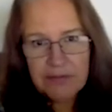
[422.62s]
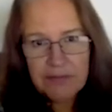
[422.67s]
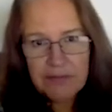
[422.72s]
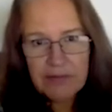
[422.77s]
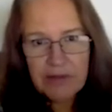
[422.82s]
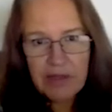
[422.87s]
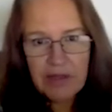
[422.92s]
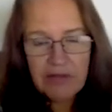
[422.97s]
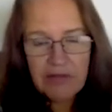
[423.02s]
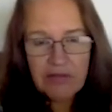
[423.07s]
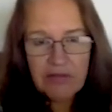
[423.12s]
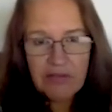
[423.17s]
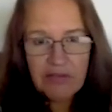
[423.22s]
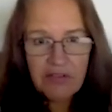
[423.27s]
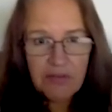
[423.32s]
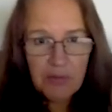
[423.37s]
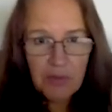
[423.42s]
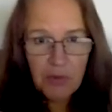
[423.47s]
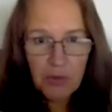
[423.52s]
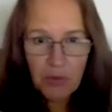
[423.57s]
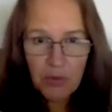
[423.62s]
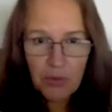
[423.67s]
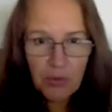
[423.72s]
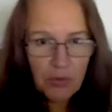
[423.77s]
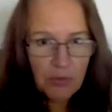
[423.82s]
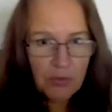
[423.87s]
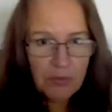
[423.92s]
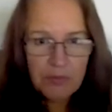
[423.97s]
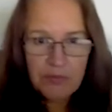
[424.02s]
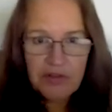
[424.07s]
It's a small
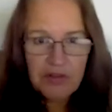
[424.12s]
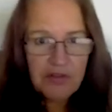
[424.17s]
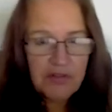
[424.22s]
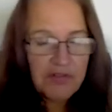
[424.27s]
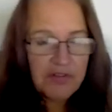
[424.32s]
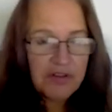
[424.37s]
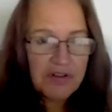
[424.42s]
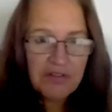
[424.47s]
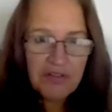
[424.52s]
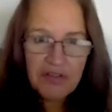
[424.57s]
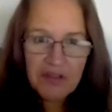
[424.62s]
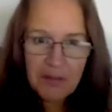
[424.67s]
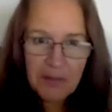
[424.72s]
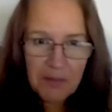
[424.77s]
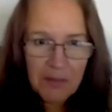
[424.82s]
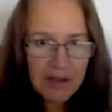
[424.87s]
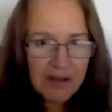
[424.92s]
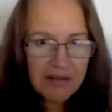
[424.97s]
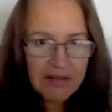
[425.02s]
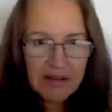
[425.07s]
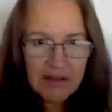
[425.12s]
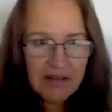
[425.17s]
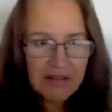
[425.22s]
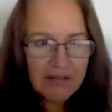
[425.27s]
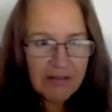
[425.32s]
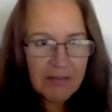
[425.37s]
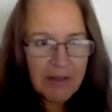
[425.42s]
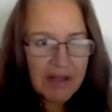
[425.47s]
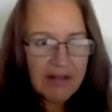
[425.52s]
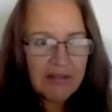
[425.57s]
difference, some may say
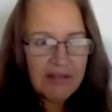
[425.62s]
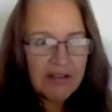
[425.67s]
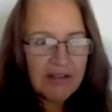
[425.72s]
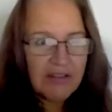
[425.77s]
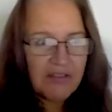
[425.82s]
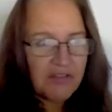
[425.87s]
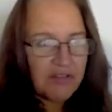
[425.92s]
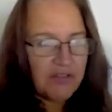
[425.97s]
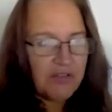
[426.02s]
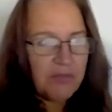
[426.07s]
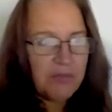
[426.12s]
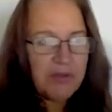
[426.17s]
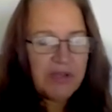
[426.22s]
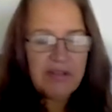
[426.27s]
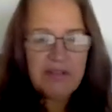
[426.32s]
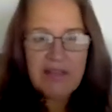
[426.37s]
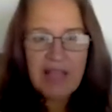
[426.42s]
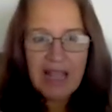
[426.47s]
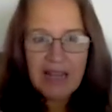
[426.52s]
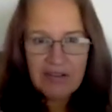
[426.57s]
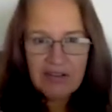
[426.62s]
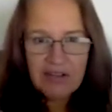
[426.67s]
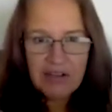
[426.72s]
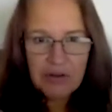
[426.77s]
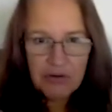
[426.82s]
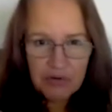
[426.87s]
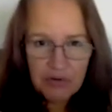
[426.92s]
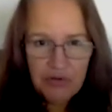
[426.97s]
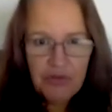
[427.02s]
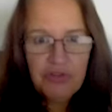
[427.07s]
semantic difference, but it's actually
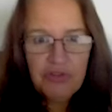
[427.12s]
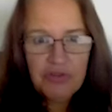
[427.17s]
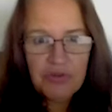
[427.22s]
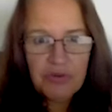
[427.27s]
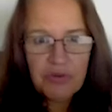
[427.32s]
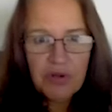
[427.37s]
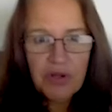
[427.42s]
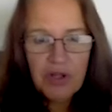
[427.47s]
crucial